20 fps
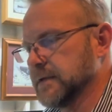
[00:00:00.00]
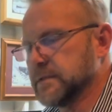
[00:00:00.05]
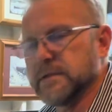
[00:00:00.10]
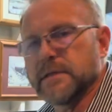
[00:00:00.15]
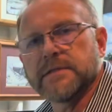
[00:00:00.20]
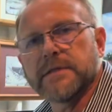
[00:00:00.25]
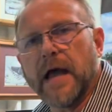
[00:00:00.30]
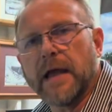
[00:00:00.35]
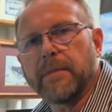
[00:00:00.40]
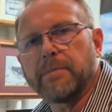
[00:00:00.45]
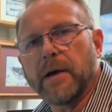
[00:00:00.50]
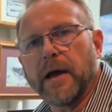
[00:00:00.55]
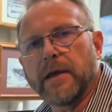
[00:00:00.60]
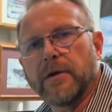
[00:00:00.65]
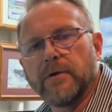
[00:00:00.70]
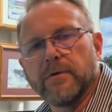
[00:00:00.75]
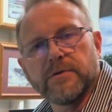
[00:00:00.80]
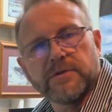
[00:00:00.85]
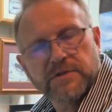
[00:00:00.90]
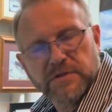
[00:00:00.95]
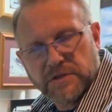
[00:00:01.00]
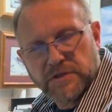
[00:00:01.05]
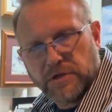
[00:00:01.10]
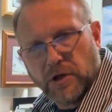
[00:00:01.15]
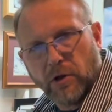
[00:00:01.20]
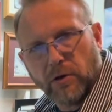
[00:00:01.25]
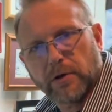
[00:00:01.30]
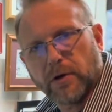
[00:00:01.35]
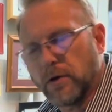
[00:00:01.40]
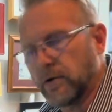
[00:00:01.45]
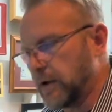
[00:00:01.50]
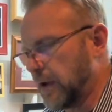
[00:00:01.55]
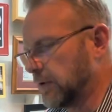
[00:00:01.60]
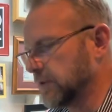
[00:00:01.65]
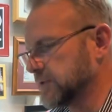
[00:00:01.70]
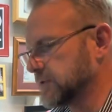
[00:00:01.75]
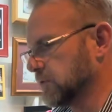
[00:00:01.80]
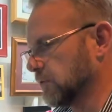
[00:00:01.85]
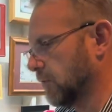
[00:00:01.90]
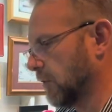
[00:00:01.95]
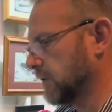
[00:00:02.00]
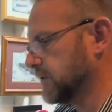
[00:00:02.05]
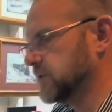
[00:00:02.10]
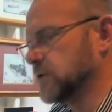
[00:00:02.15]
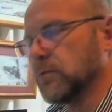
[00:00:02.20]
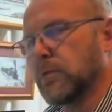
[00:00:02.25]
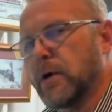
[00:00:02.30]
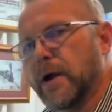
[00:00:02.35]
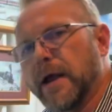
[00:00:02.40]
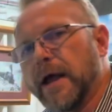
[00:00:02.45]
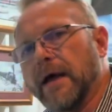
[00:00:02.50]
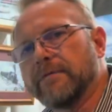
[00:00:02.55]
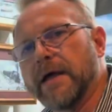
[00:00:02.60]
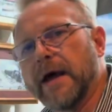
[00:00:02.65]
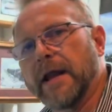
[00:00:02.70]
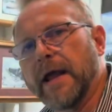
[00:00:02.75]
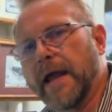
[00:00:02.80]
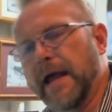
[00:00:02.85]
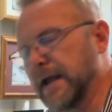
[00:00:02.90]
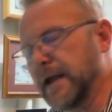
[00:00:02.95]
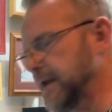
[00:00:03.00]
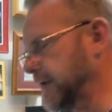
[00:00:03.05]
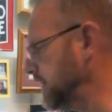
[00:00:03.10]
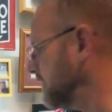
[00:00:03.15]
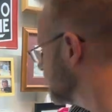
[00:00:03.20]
type I use. Dull coat also works. You want to have that handy.